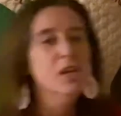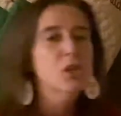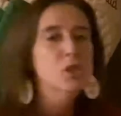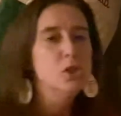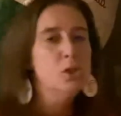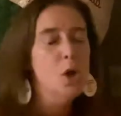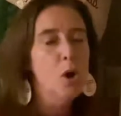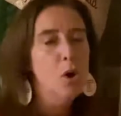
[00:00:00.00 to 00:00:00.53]

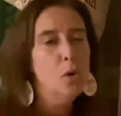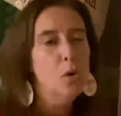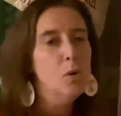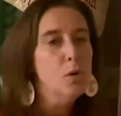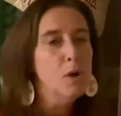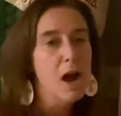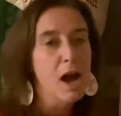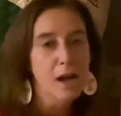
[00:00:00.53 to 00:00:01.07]
So
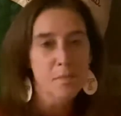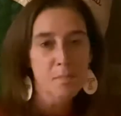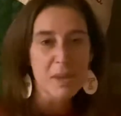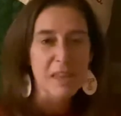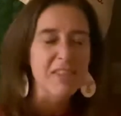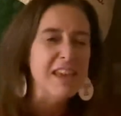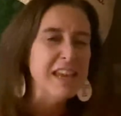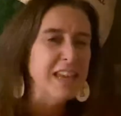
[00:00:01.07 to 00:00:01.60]
uh, be
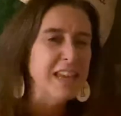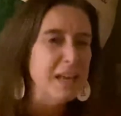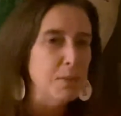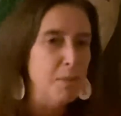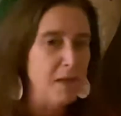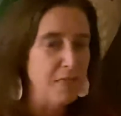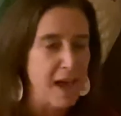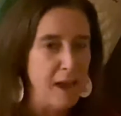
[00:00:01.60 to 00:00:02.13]
thinking
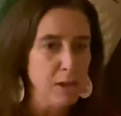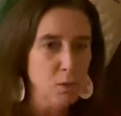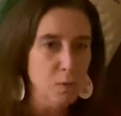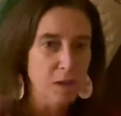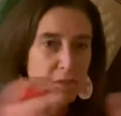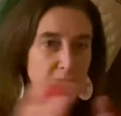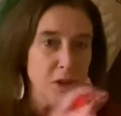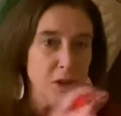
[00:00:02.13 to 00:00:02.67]
about that. You
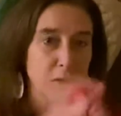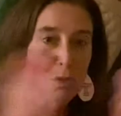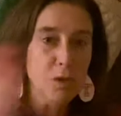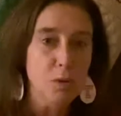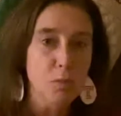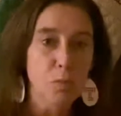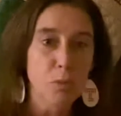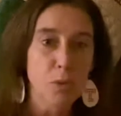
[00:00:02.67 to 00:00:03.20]
want the,
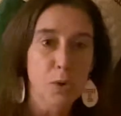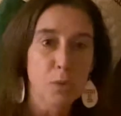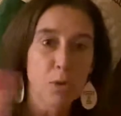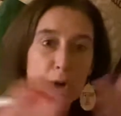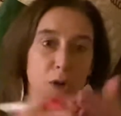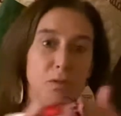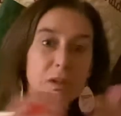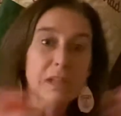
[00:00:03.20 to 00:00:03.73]
the, the
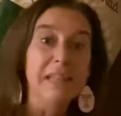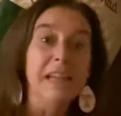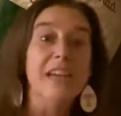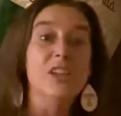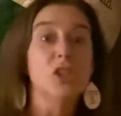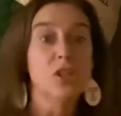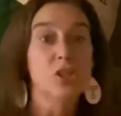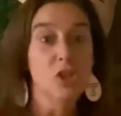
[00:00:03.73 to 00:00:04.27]
word
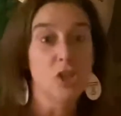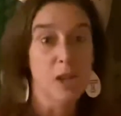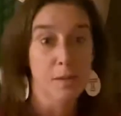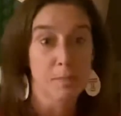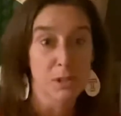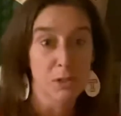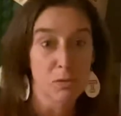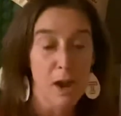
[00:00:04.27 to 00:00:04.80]

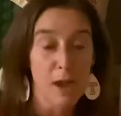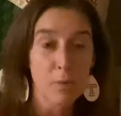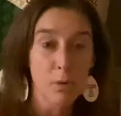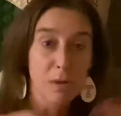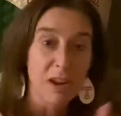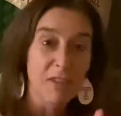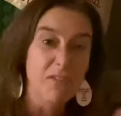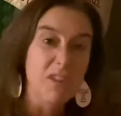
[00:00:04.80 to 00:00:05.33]
relationships, right? We want
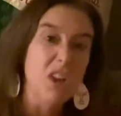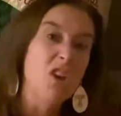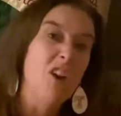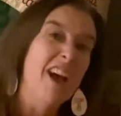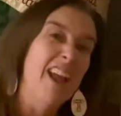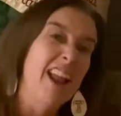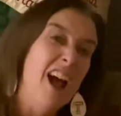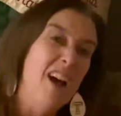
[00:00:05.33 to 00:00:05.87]
to figure
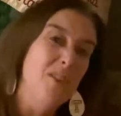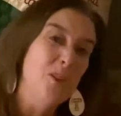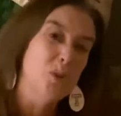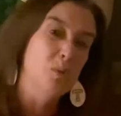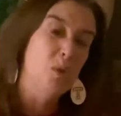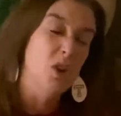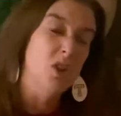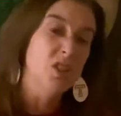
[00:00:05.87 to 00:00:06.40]
out how those
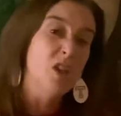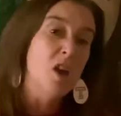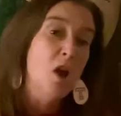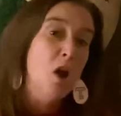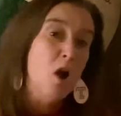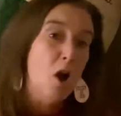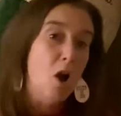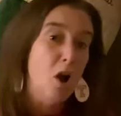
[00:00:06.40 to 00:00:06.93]
words
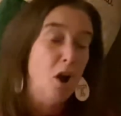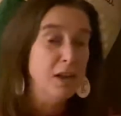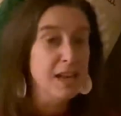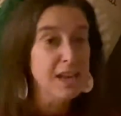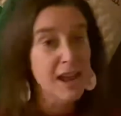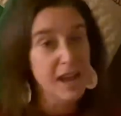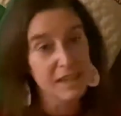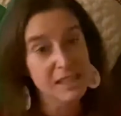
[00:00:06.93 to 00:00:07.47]
are
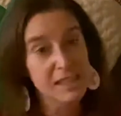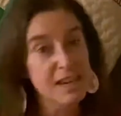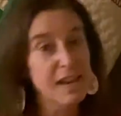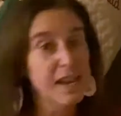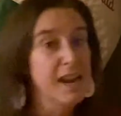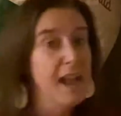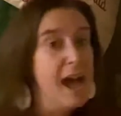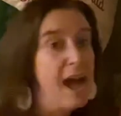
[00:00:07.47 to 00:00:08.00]
connected and
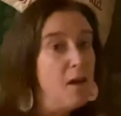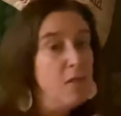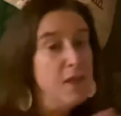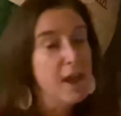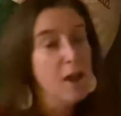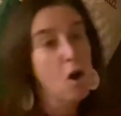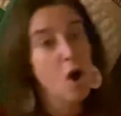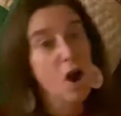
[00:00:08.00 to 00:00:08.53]
how they
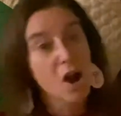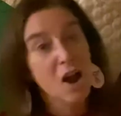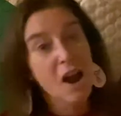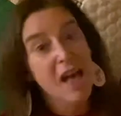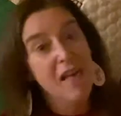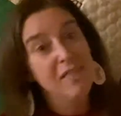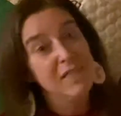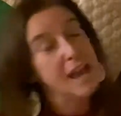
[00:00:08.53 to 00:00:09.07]
are
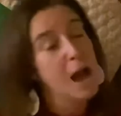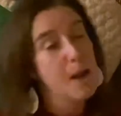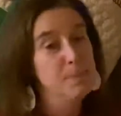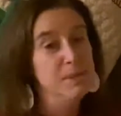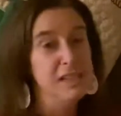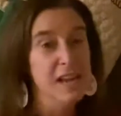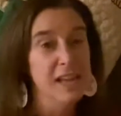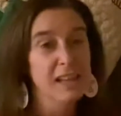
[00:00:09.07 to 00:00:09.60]
the
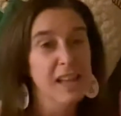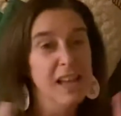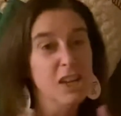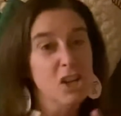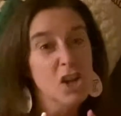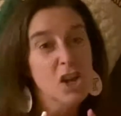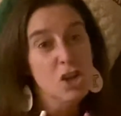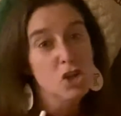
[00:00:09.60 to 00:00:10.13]
opposite, like
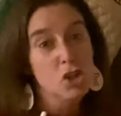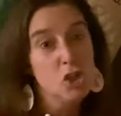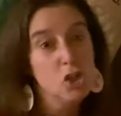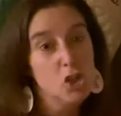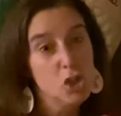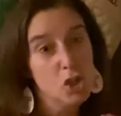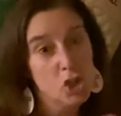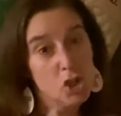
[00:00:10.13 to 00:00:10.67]

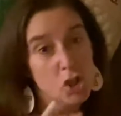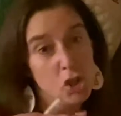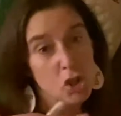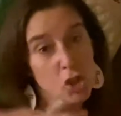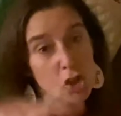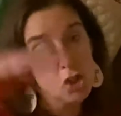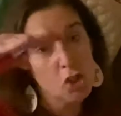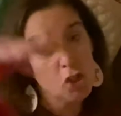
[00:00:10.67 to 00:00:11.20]

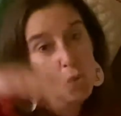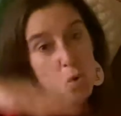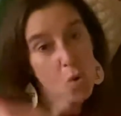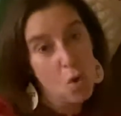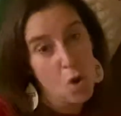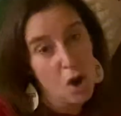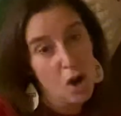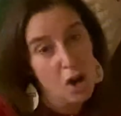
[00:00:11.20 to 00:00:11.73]

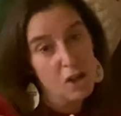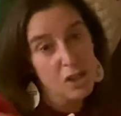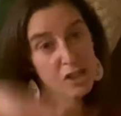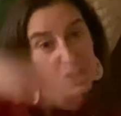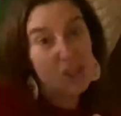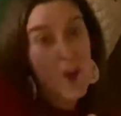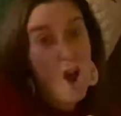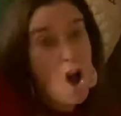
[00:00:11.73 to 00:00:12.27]
short,
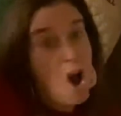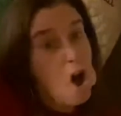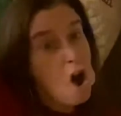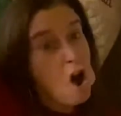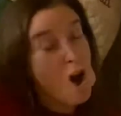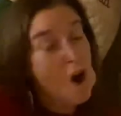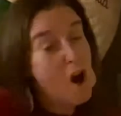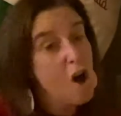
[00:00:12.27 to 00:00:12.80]

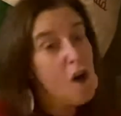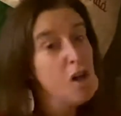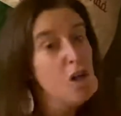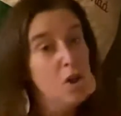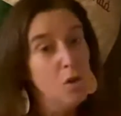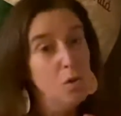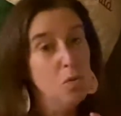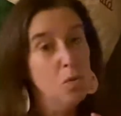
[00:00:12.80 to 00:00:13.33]
tall,
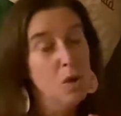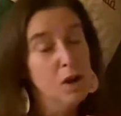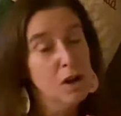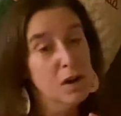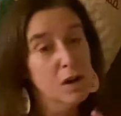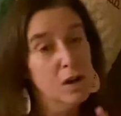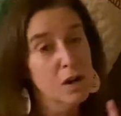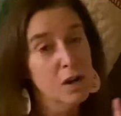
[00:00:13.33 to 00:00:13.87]

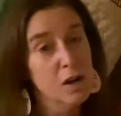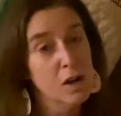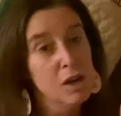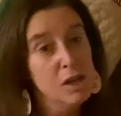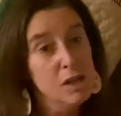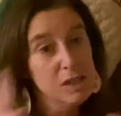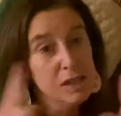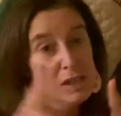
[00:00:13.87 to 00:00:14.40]
or
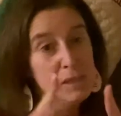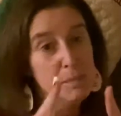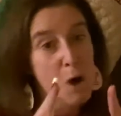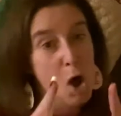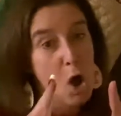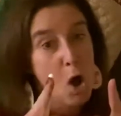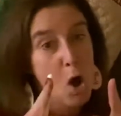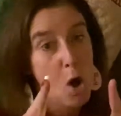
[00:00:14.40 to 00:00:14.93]

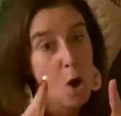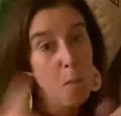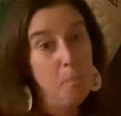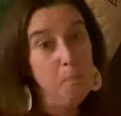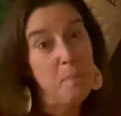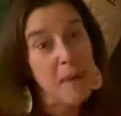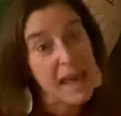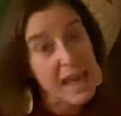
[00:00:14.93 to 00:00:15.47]
small,
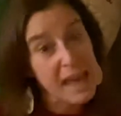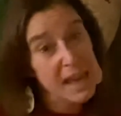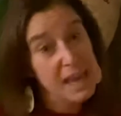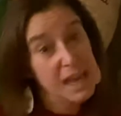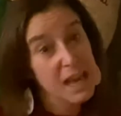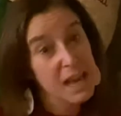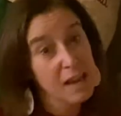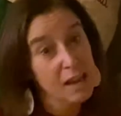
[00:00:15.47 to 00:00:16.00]
big.
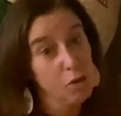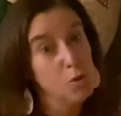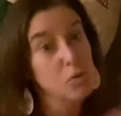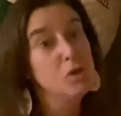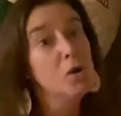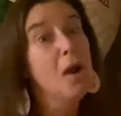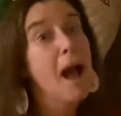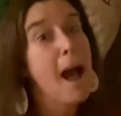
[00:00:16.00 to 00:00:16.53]
Those
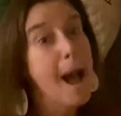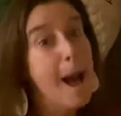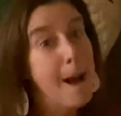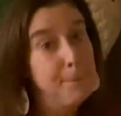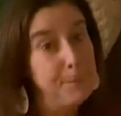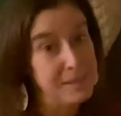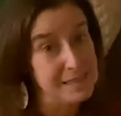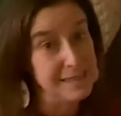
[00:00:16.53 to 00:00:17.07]
are
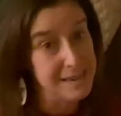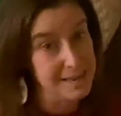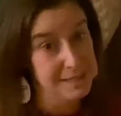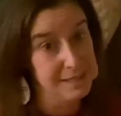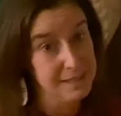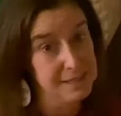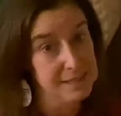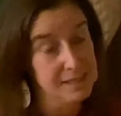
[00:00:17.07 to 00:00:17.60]

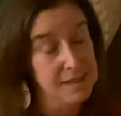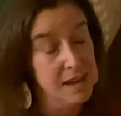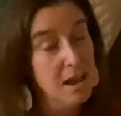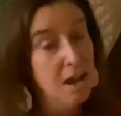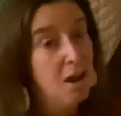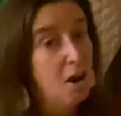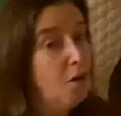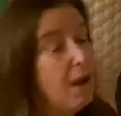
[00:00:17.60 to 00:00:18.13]
opposites.
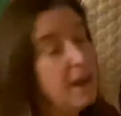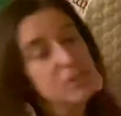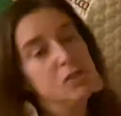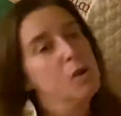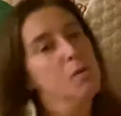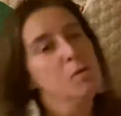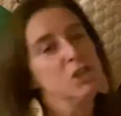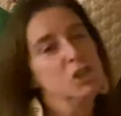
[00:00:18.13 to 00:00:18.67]
All right, so I
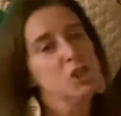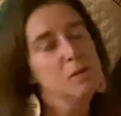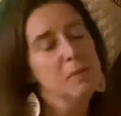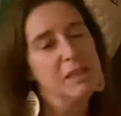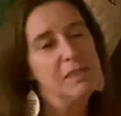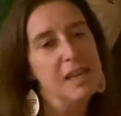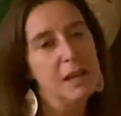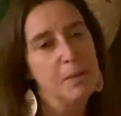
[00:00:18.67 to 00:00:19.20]
want you to be
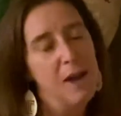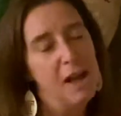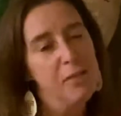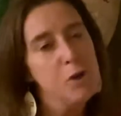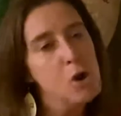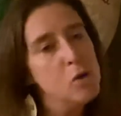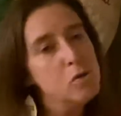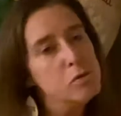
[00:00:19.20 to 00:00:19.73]
thinking about
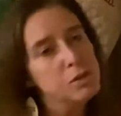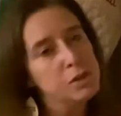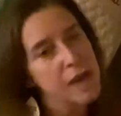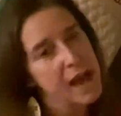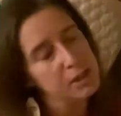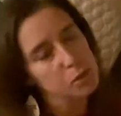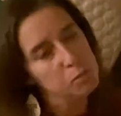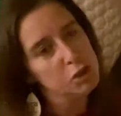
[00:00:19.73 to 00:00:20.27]
those.
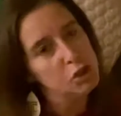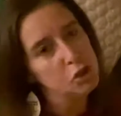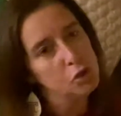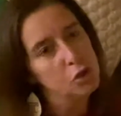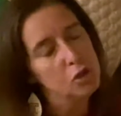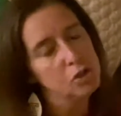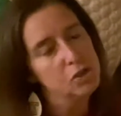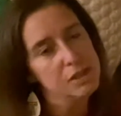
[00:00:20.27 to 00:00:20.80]
That's what
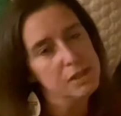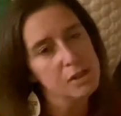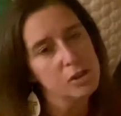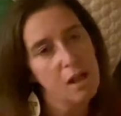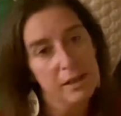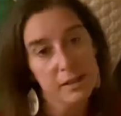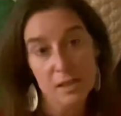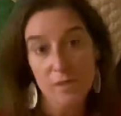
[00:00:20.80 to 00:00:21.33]
your seesaw
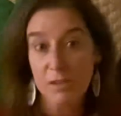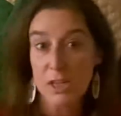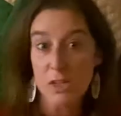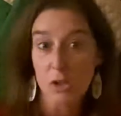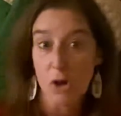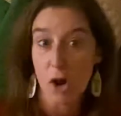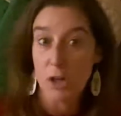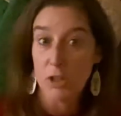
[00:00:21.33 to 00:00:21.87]
activities
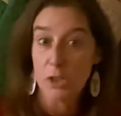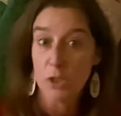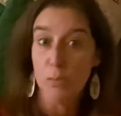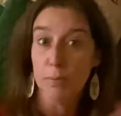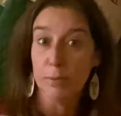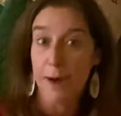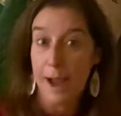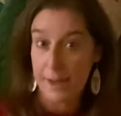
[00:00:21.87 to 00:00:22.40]
are to
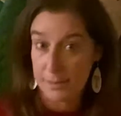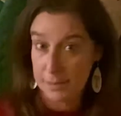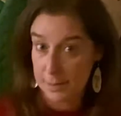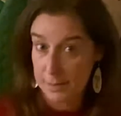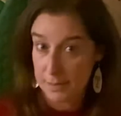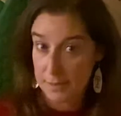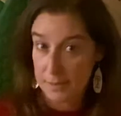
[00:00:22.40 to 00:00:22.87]
practice.